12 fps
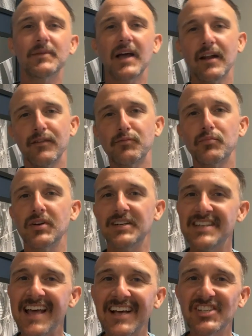kind of
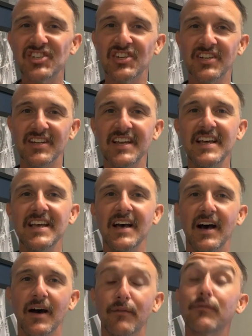protection
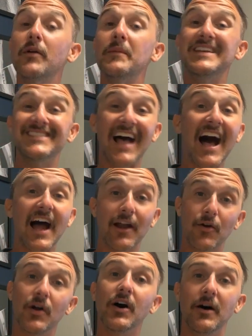uh, from his
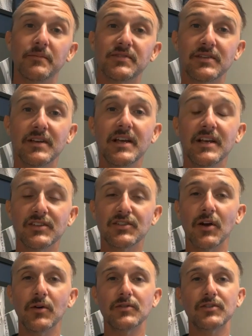higher-ups.
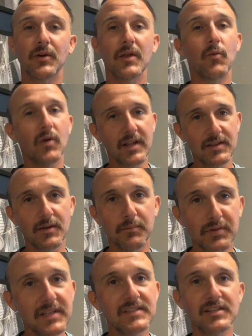So, so he wanted to
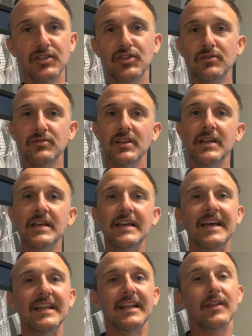please the Jews.
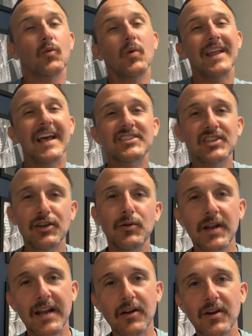And, and the one
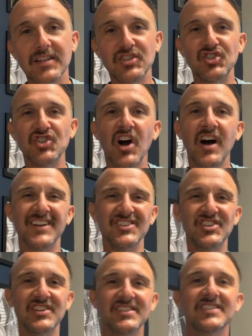executed here is John,
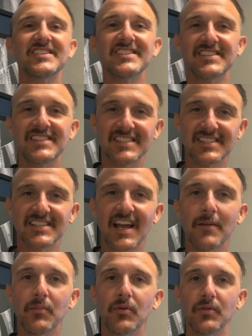Jesus'
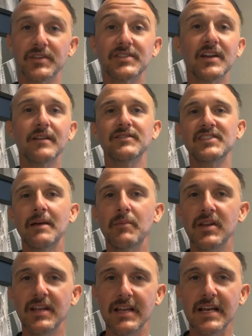disciple, the son of
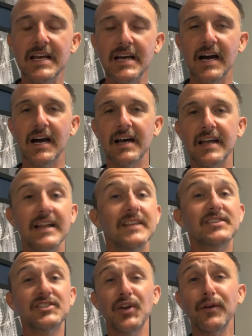Zebedee, uh, and
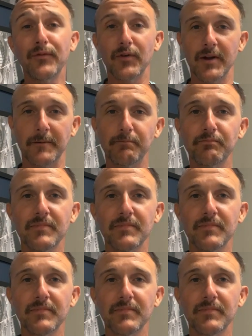his suffering